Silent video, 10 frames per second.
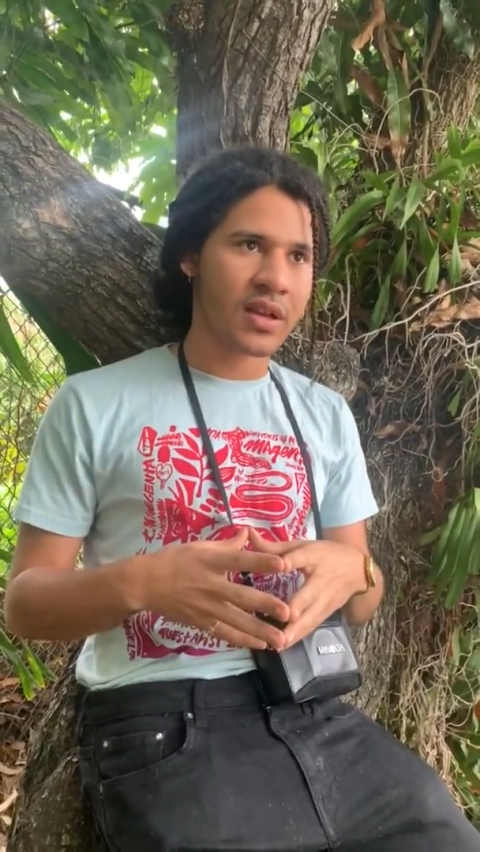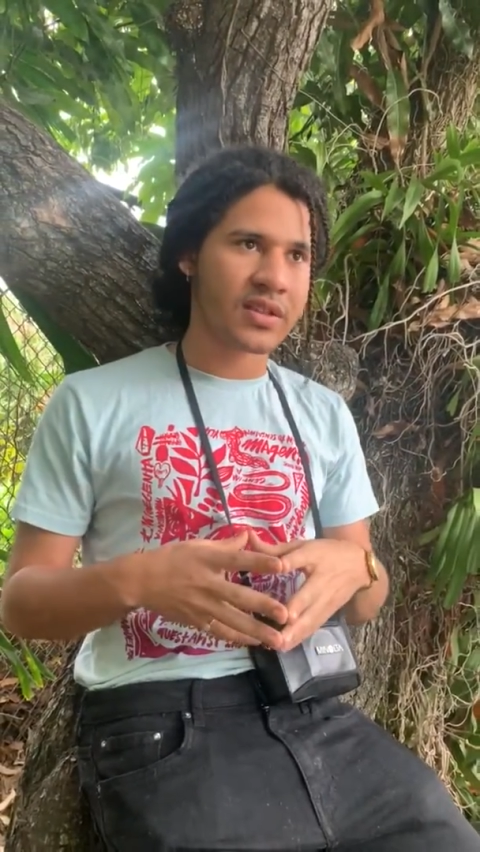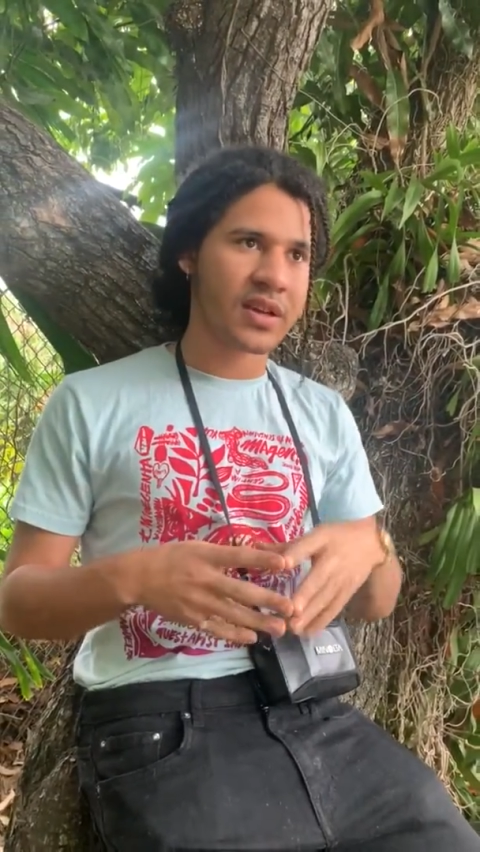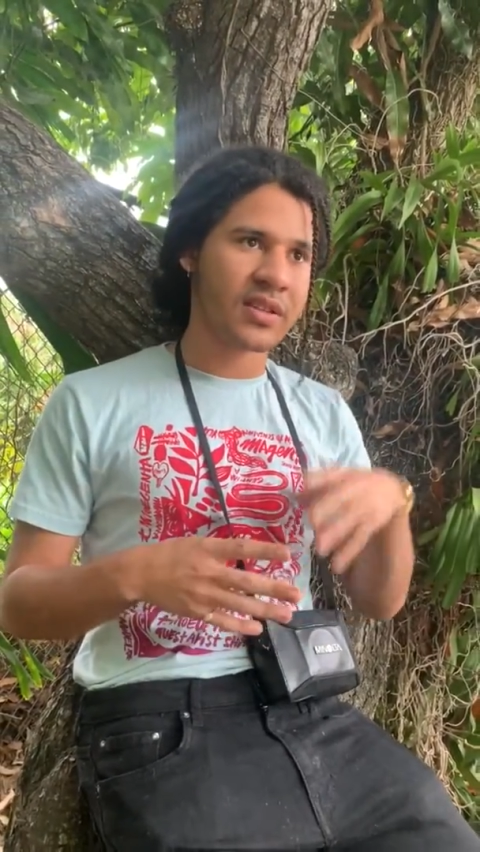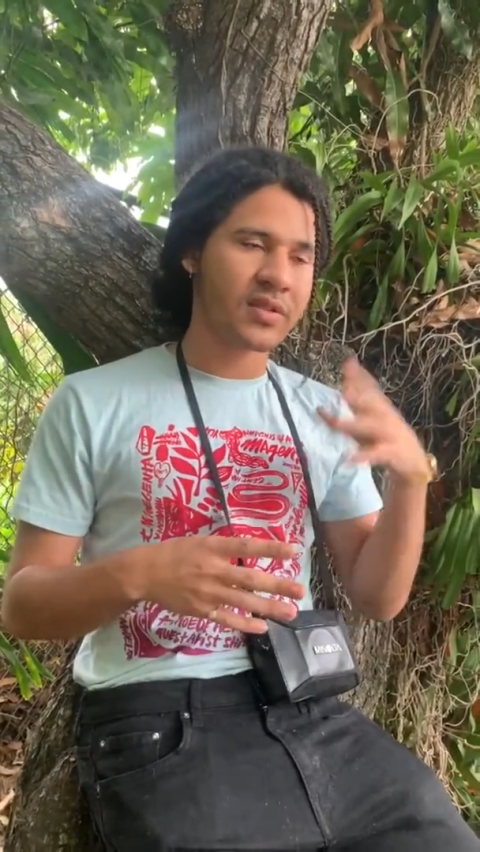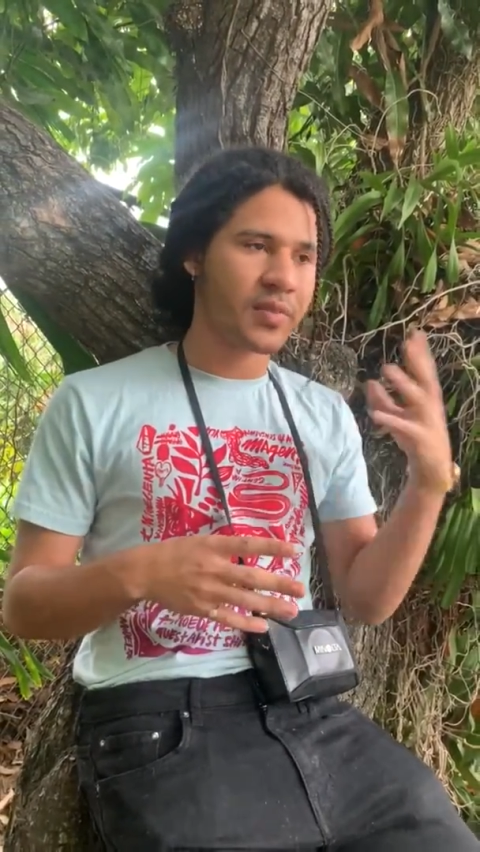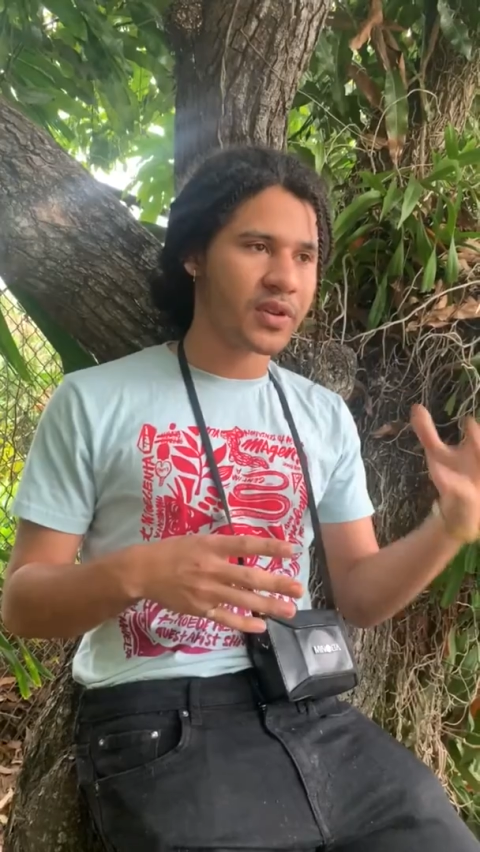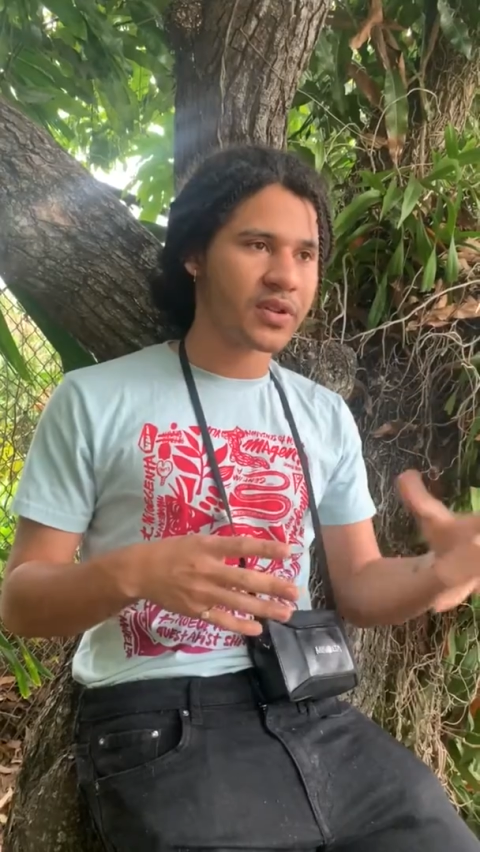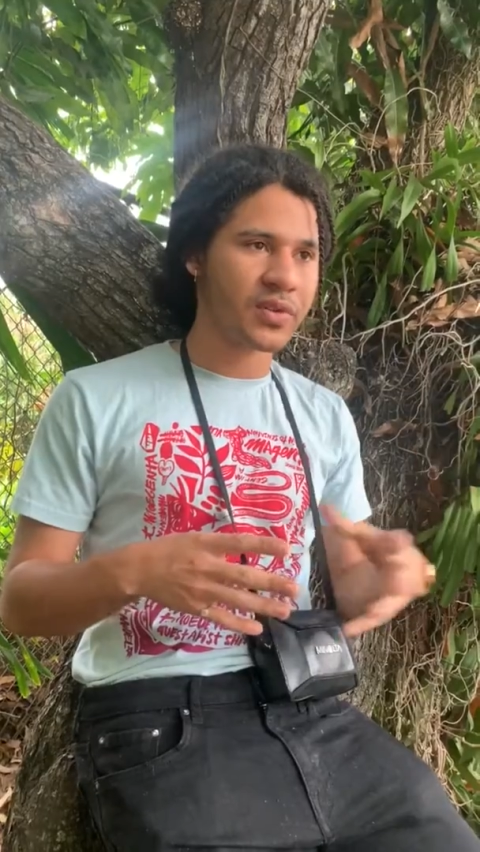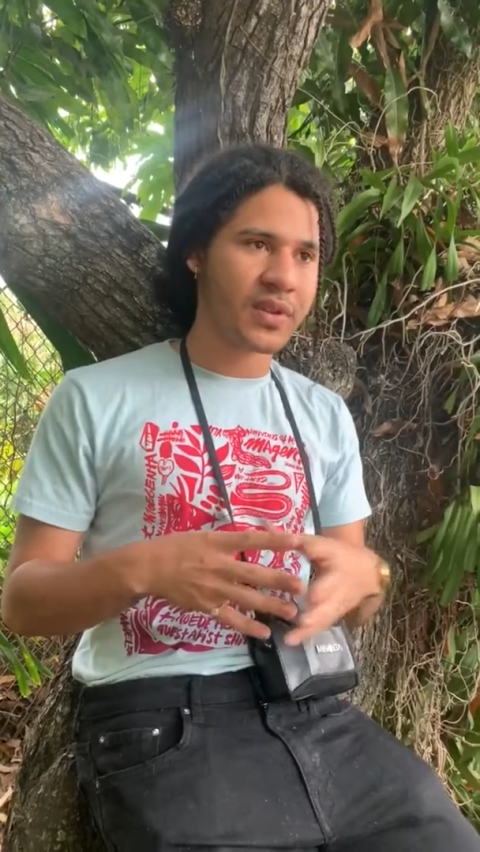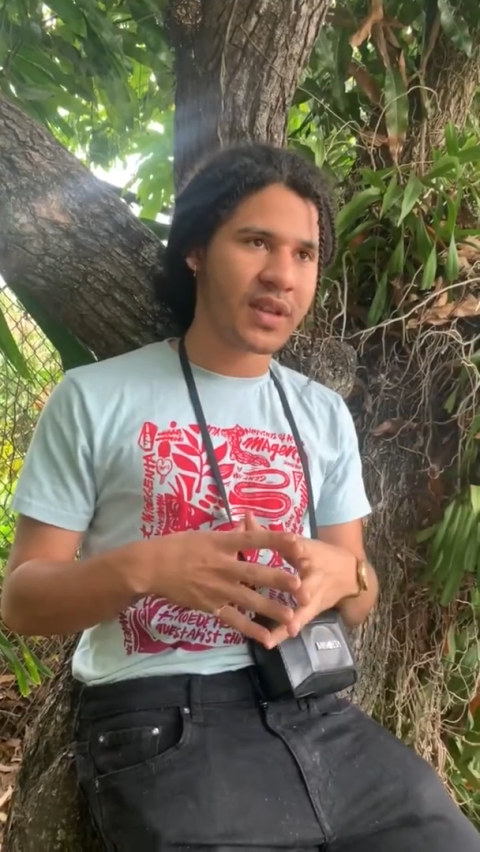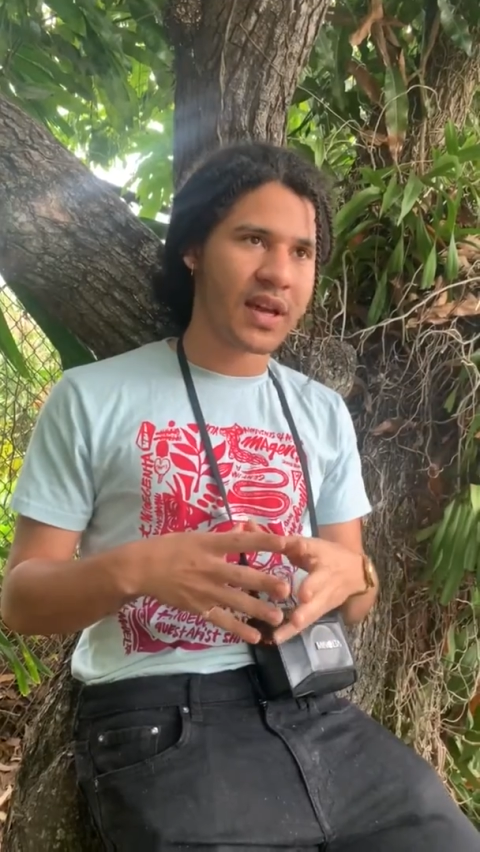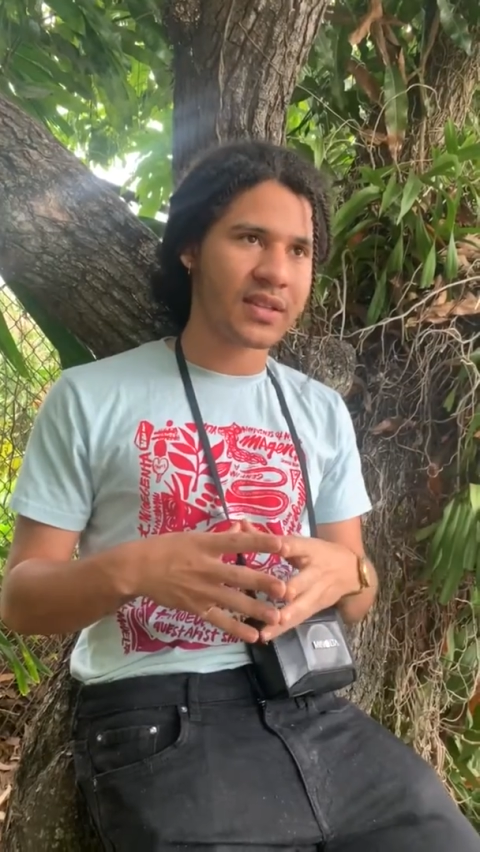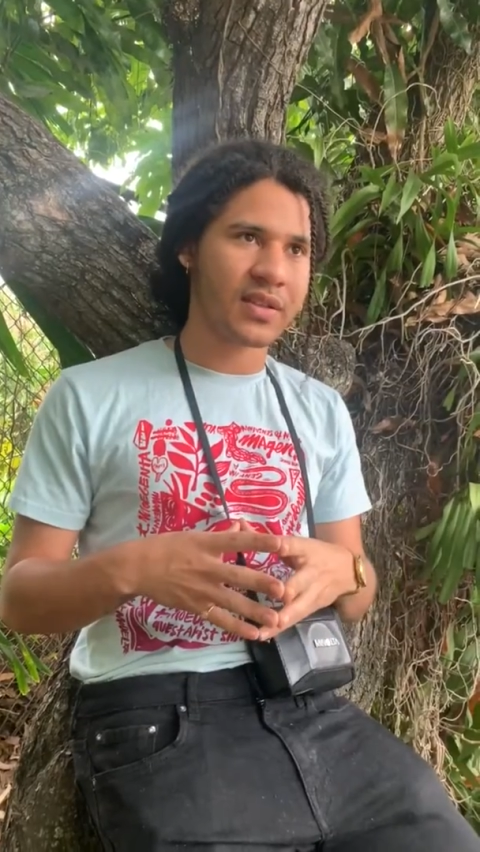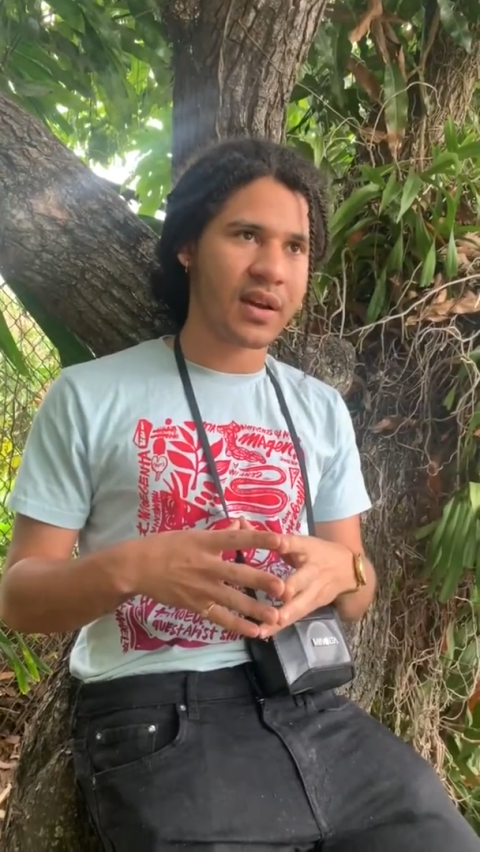started pursuing that.